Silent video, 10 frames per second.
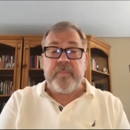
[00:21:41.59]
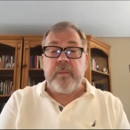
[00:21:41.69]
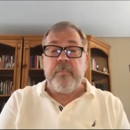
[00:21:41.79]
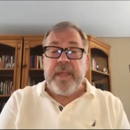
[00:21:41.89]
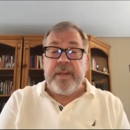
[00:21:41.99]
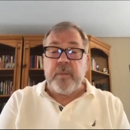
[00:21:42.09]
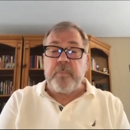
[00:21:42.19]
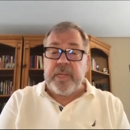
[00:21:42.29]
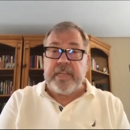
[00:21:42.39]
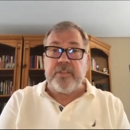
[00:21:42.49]
made a
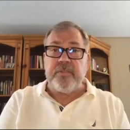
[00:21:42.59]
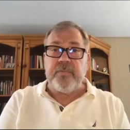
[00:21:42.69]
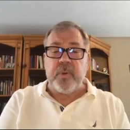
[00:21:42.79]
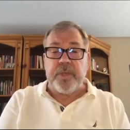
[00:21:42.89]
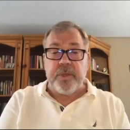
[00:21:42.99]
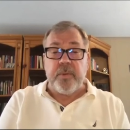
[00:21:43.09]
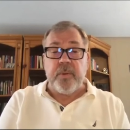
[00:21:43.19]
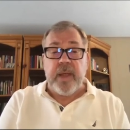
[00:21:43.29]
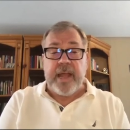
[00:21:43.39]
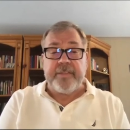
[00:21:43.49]
place for you
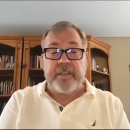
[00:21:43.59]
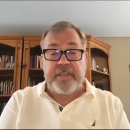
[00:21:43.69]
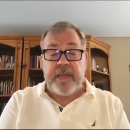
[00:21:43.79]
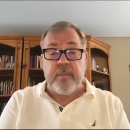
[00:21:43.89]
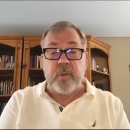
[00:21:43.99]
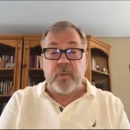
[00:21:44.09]
at the table